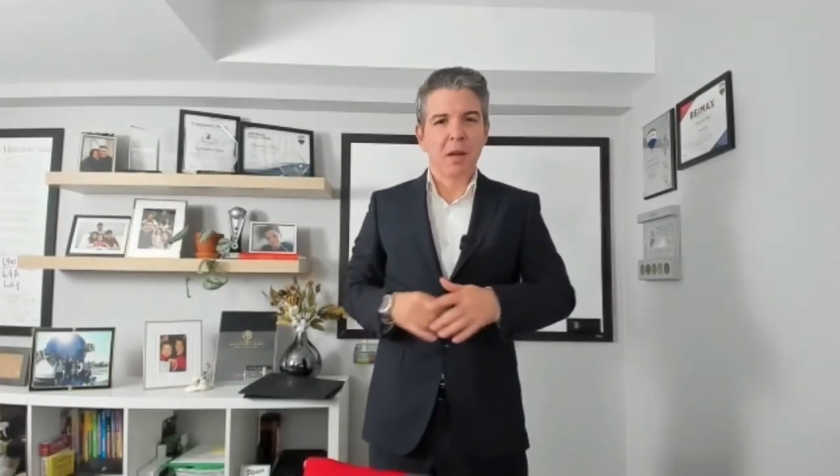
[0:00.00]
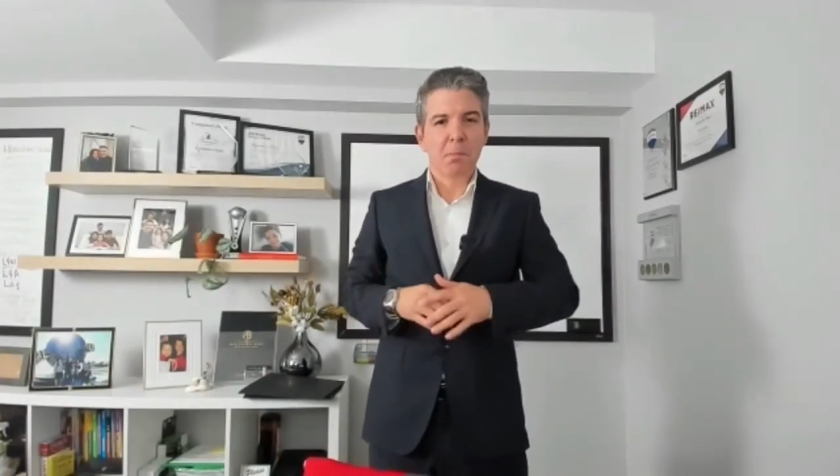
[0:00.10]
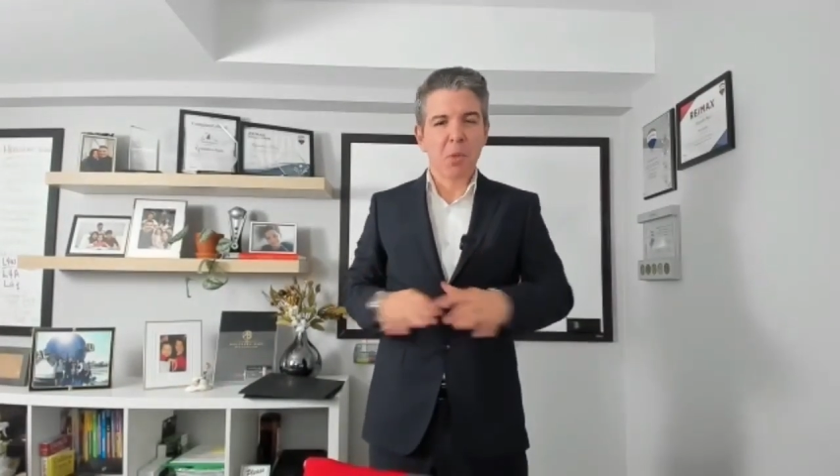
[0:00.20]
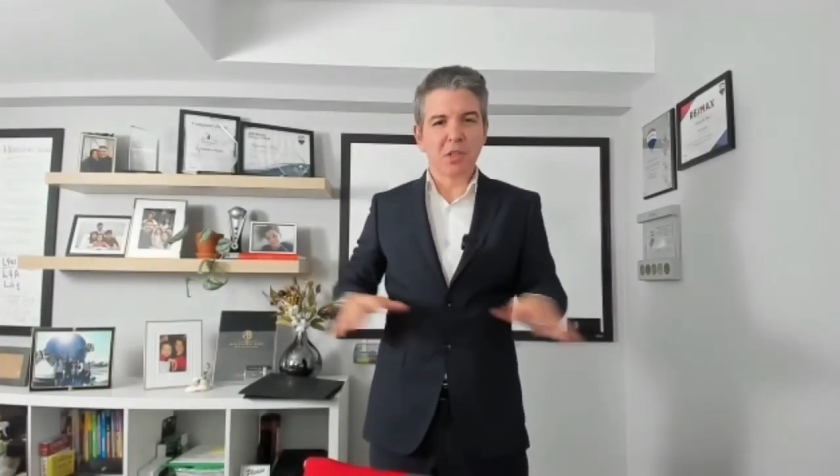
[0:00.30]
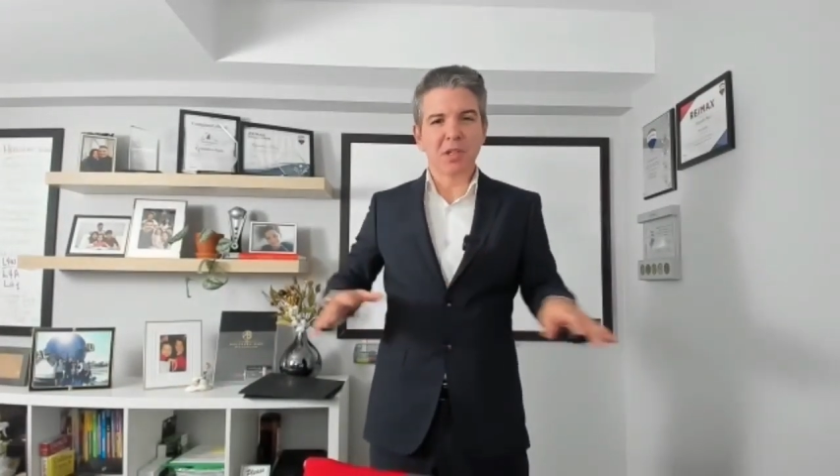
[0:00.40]

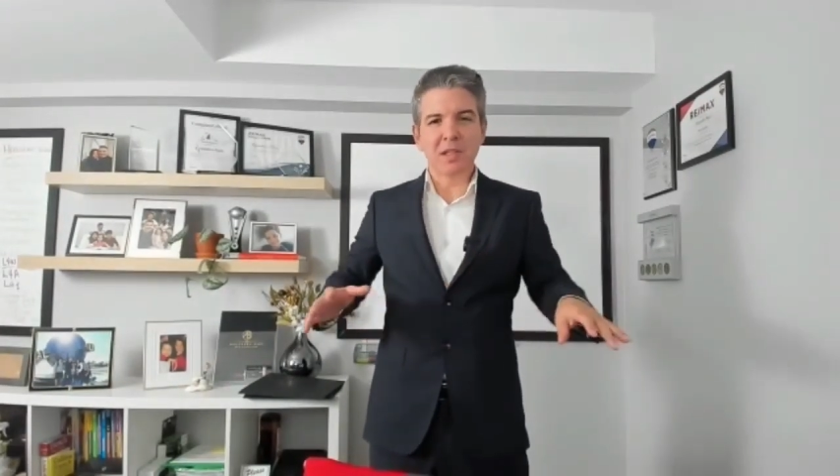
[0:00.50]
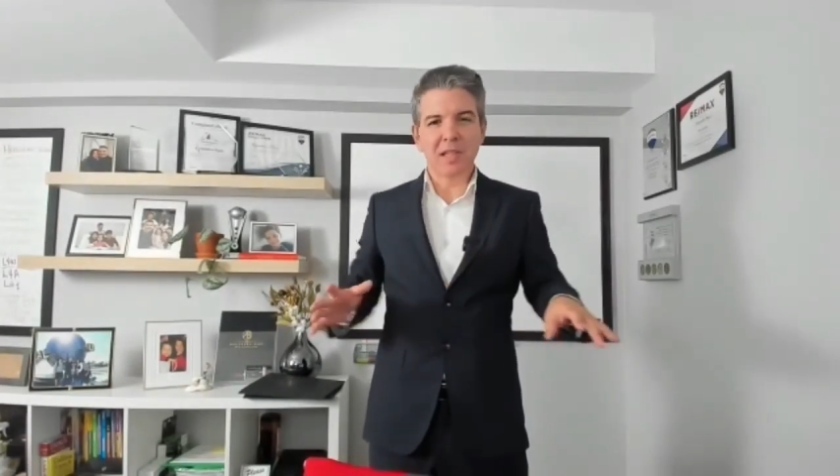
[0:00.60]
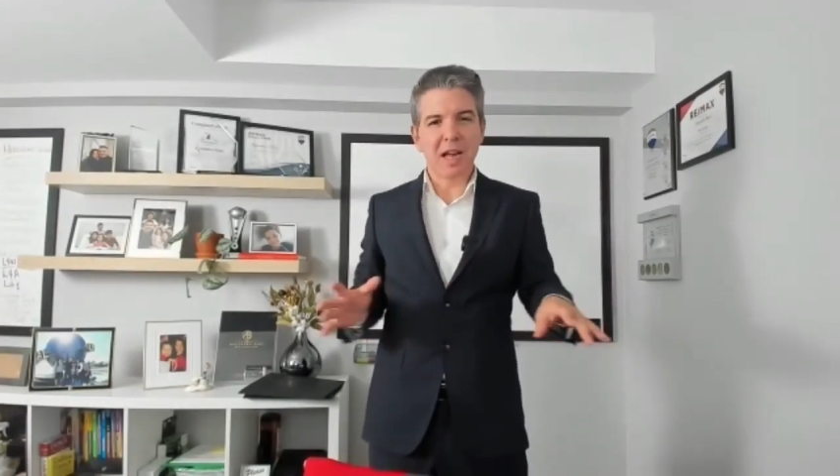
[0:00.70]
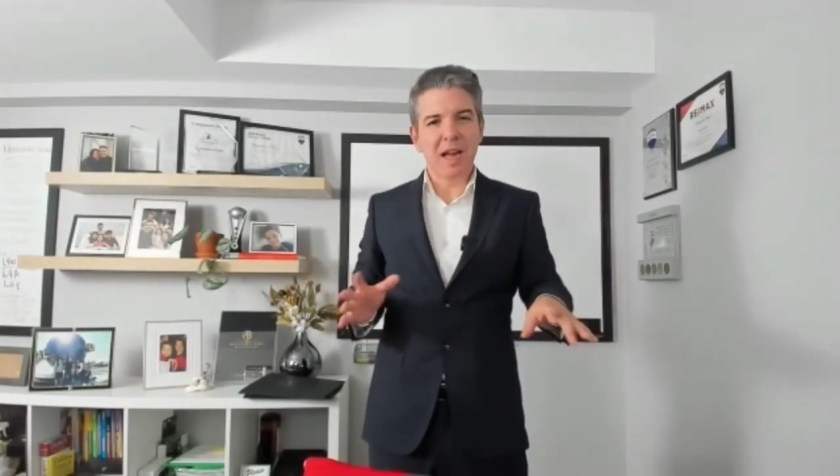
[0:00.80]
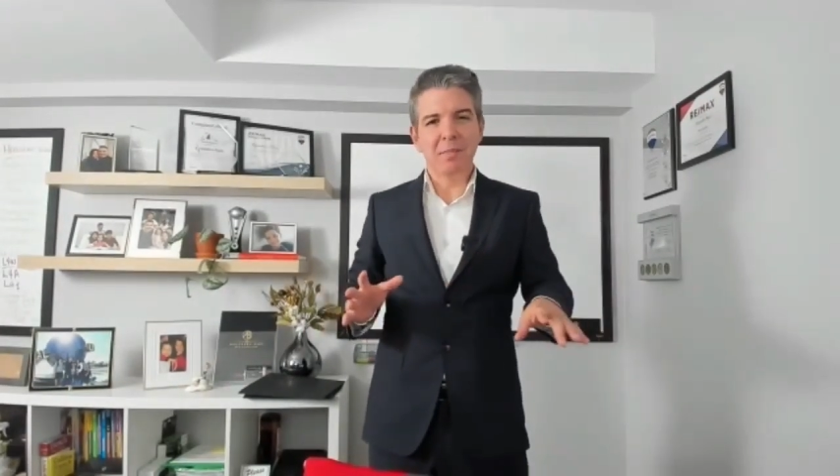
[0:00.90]
Most of the
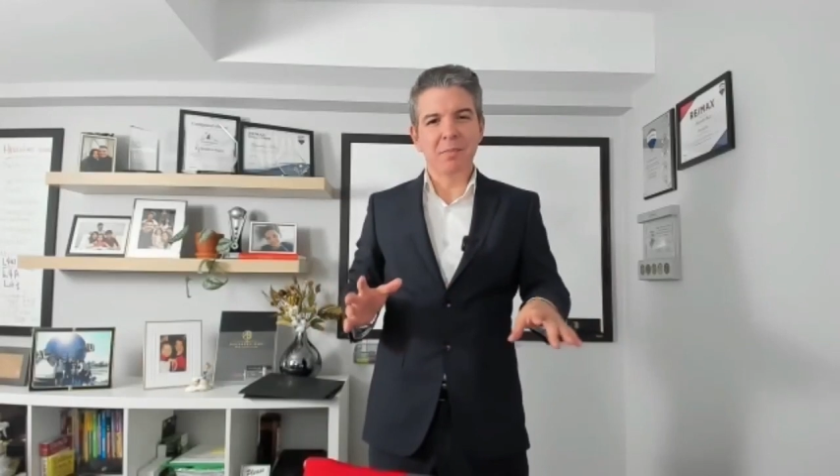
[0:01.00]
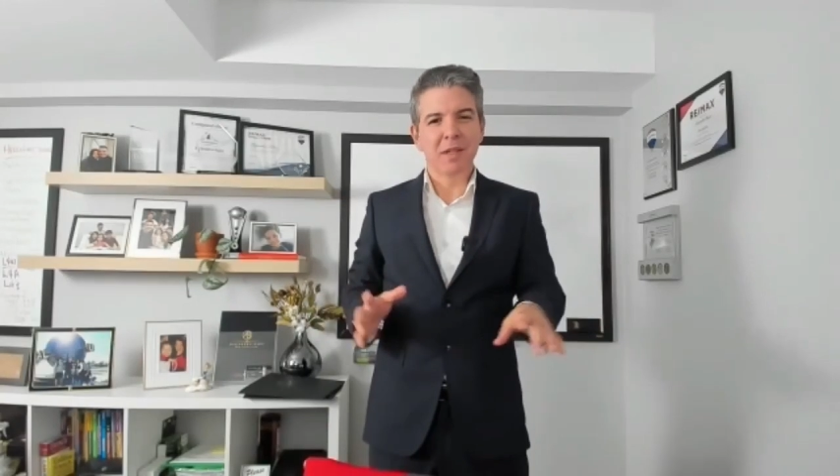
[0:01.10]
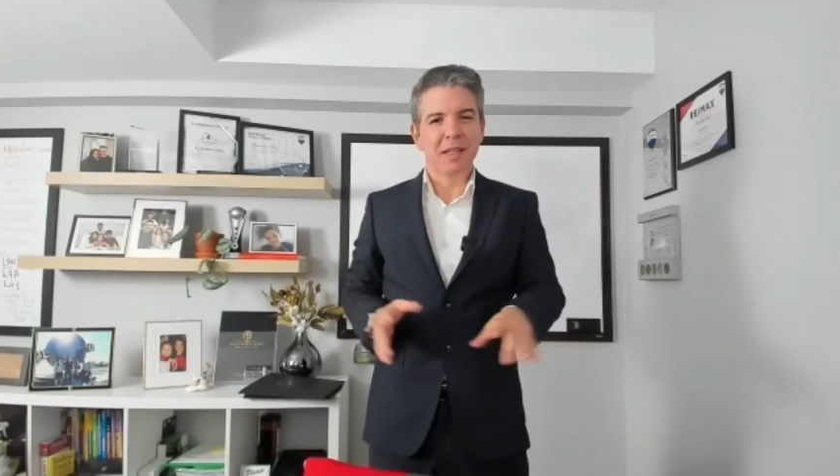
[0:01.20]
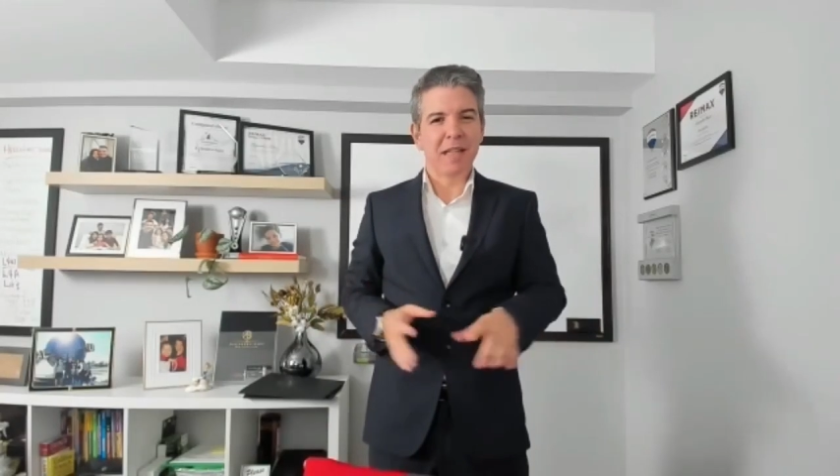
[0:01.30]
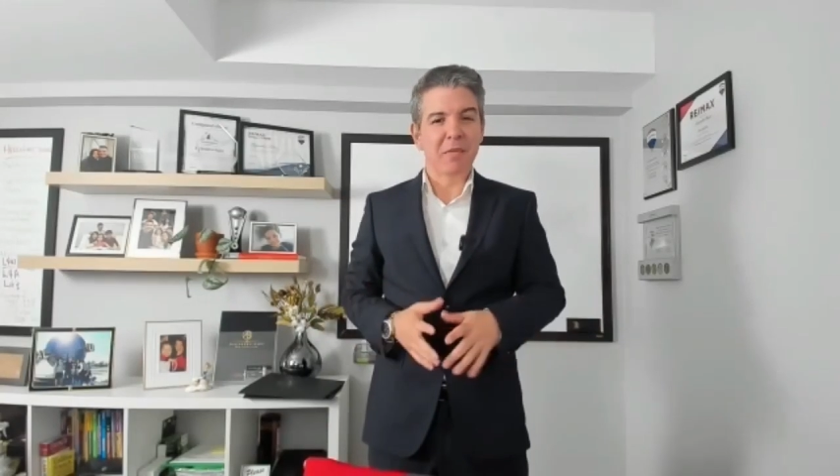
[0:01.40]
time
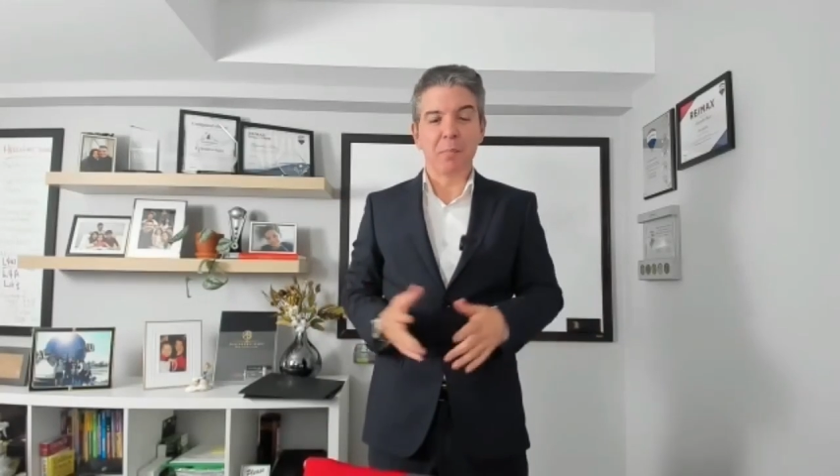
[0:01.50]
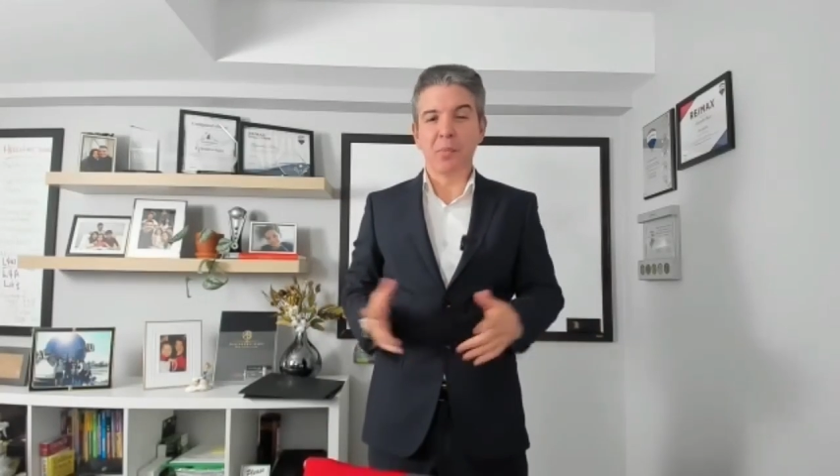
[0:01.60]
they have